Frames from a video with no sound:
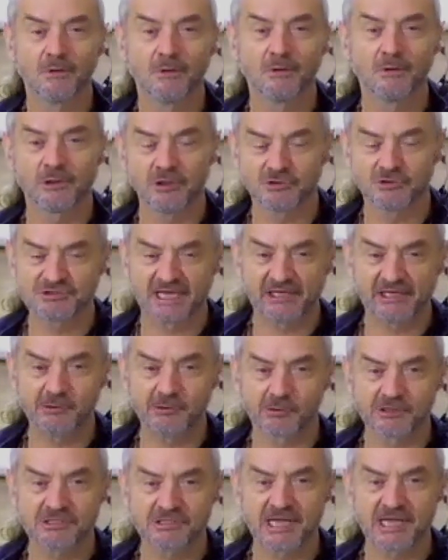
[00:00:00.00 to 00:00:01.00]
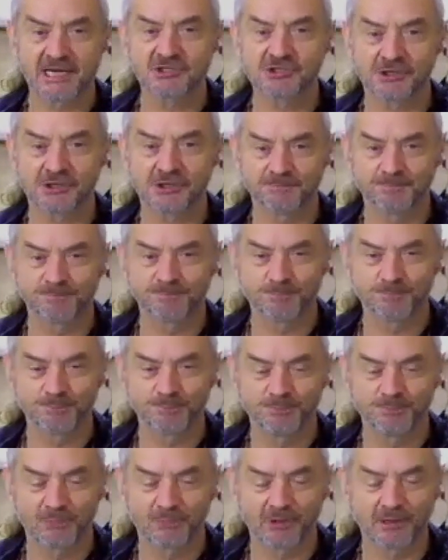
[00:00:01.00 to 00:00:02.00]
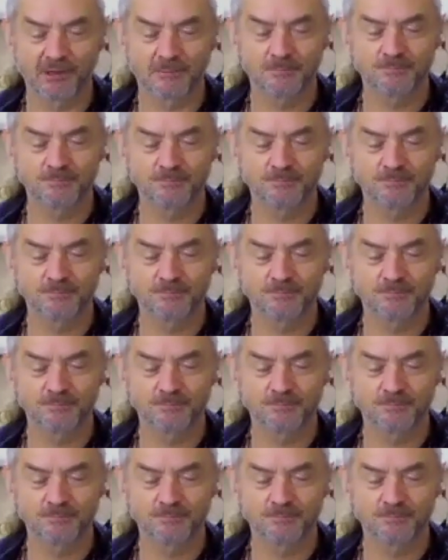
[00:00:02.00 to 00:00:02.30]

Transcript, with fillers: when you take your attention there.